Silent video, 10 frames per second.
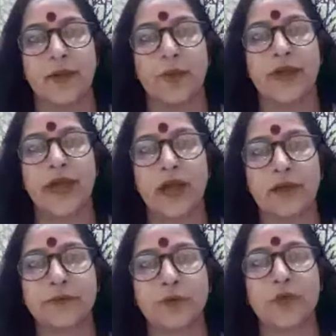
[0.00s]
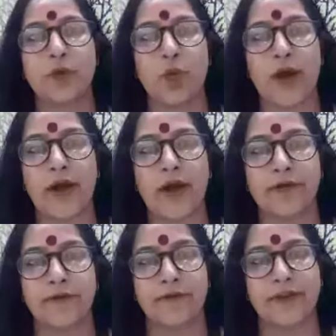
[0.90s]
we have to be one
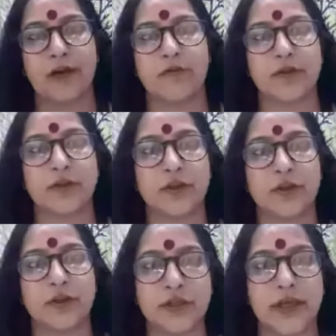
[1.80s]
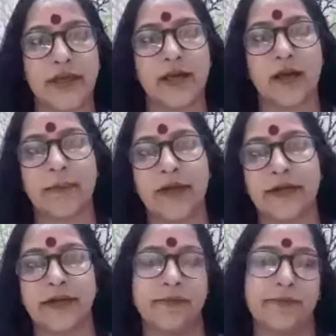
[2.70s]
with our thought and our mind.